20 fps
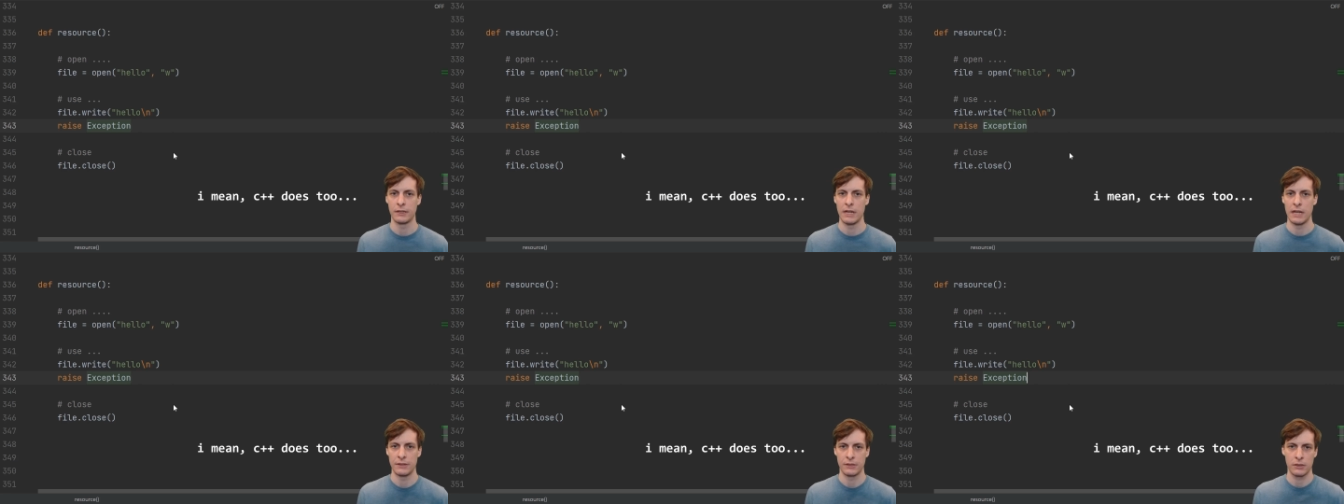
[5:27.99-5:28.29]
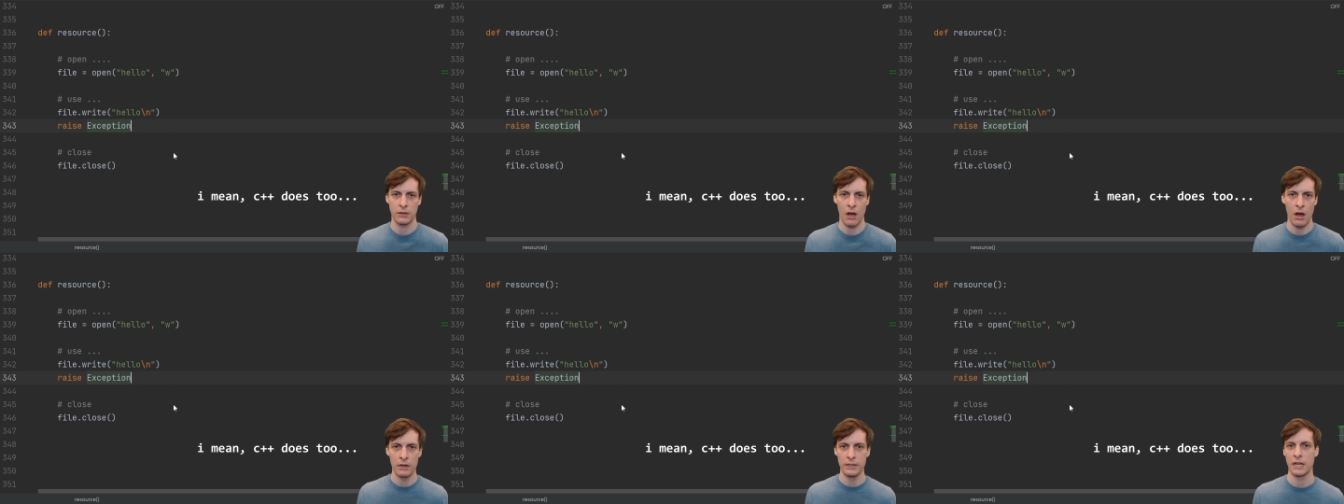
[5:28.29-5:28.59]
It's
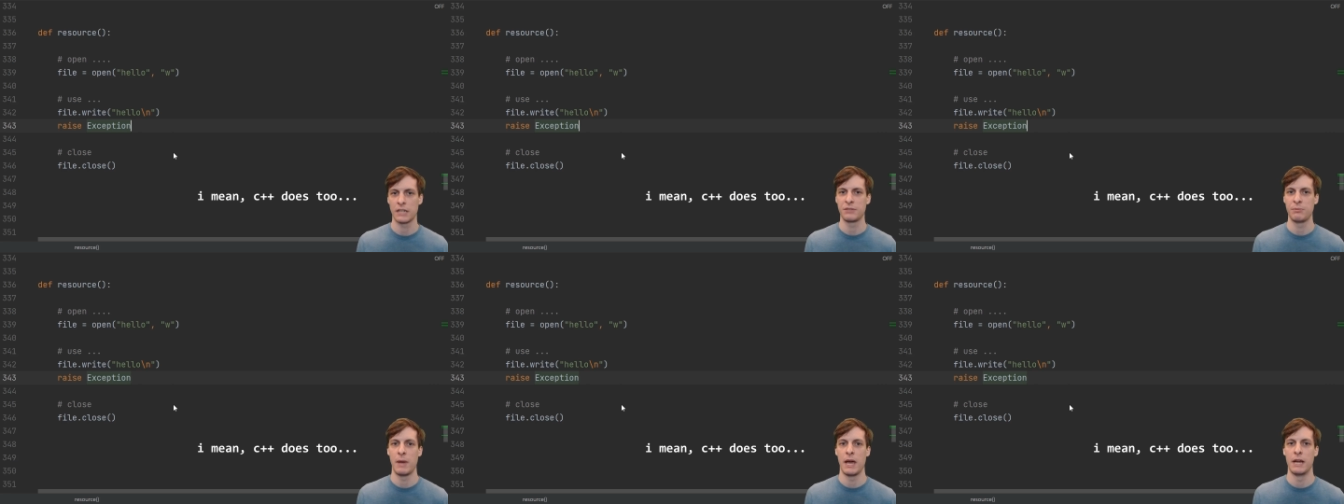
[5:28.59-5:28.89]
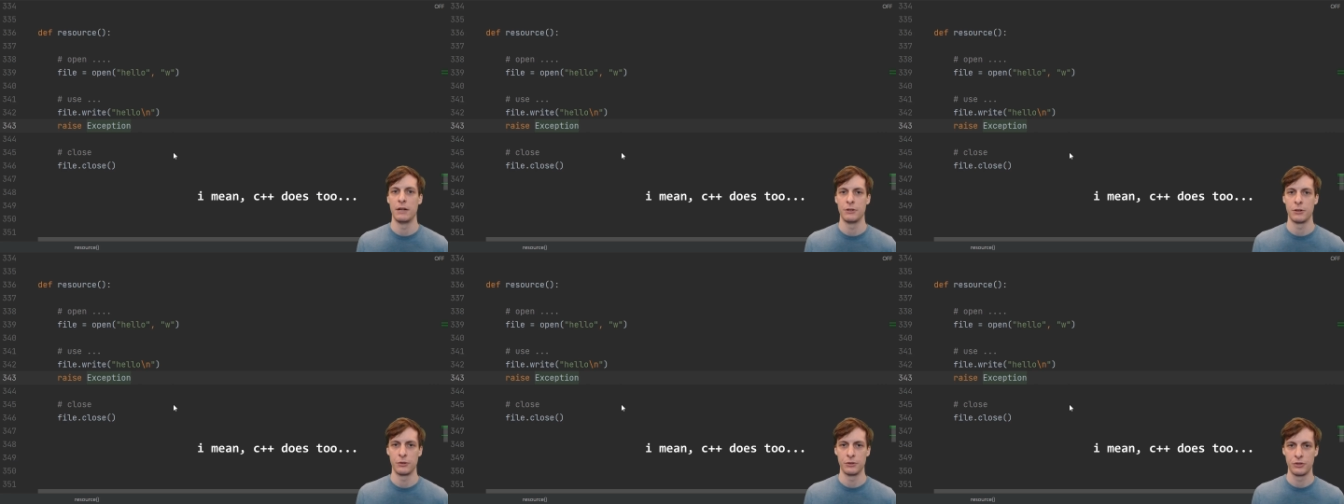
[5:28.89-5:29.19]
context
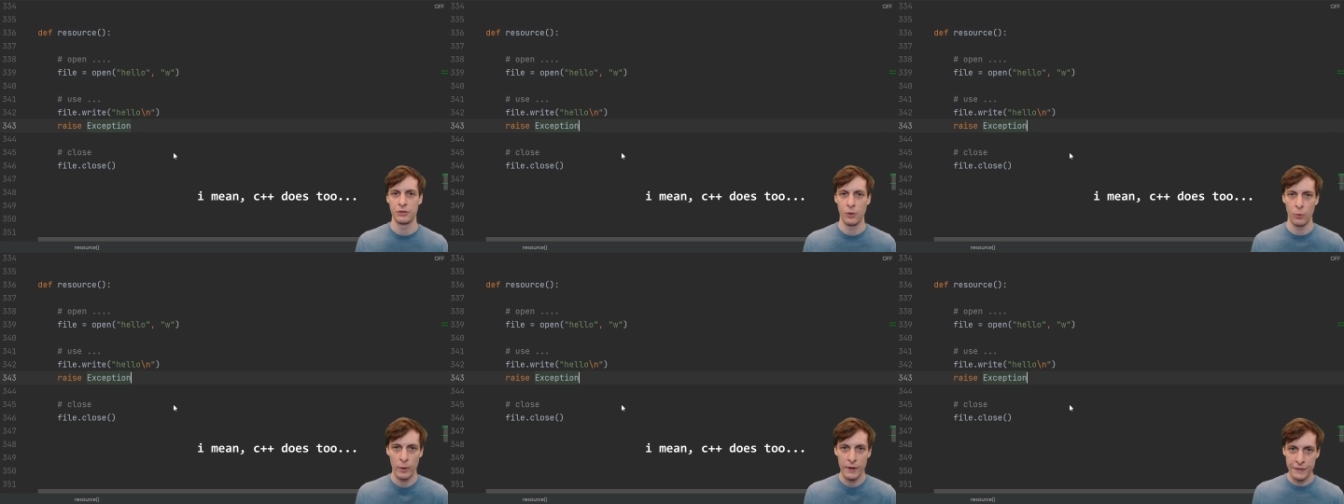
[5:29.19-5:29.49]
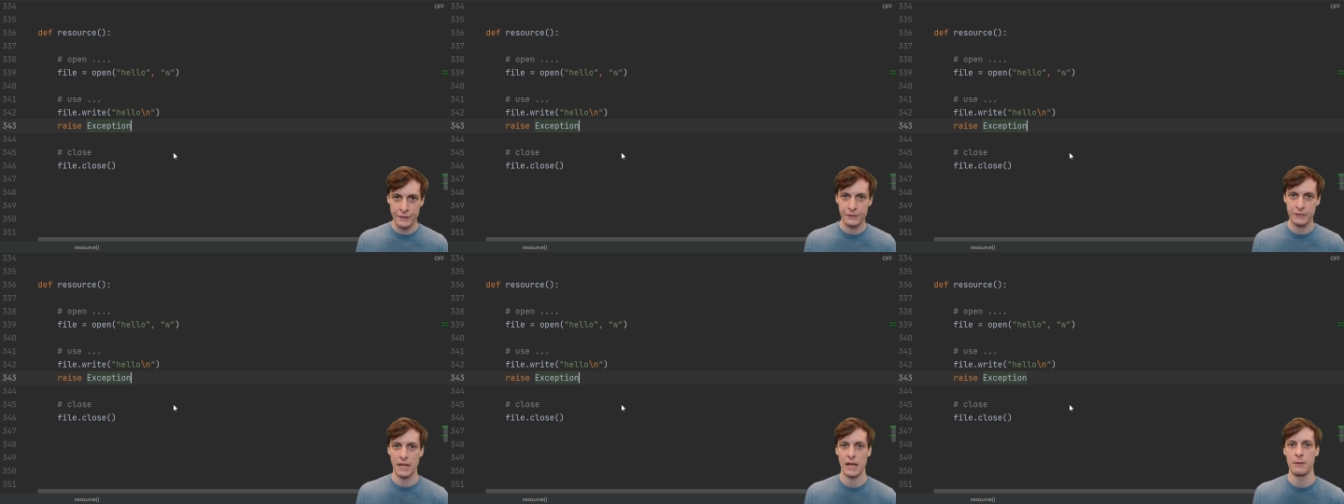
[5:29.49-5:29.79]
managers, the with
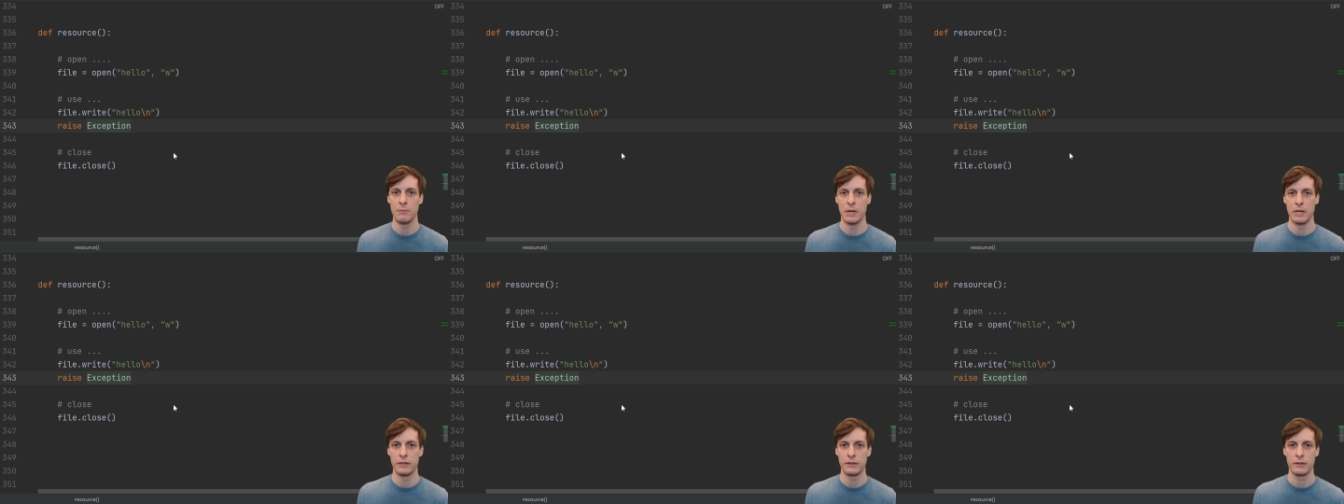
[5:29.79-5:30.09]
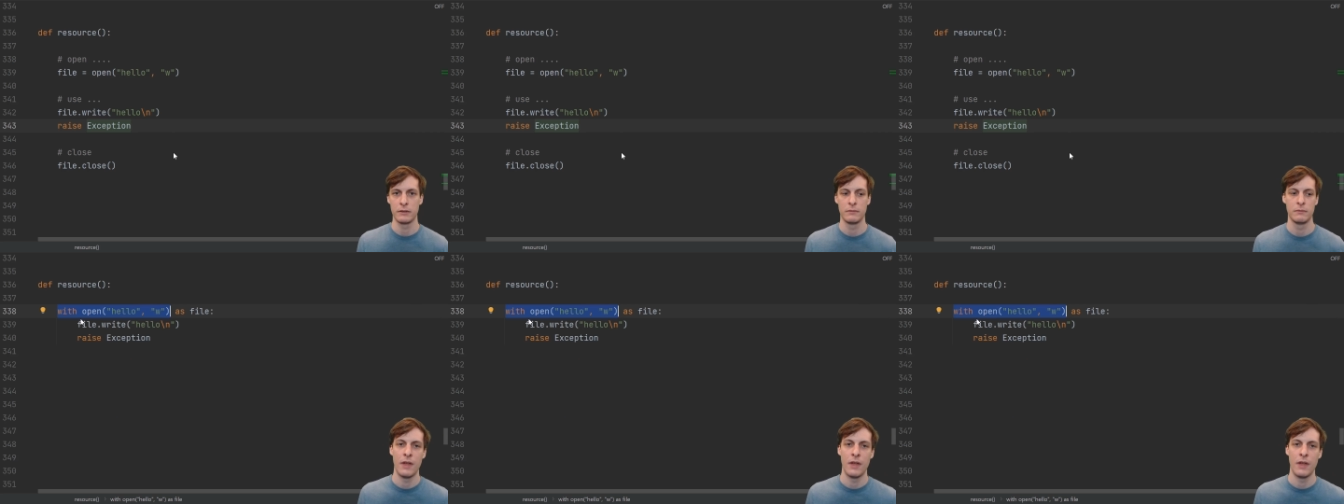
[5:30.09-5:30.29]
statement.